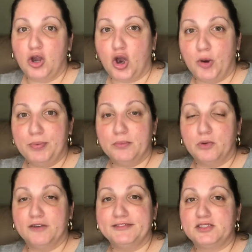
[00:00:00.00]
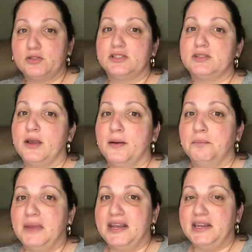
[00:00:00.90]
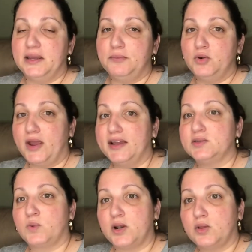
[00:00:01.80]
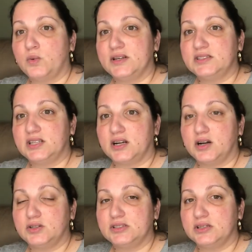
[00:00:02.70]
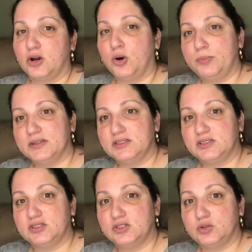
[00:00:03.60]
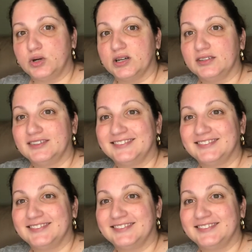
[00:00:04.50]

open Morphe stores, Manny MUA is one of the ones that goes and opens the store.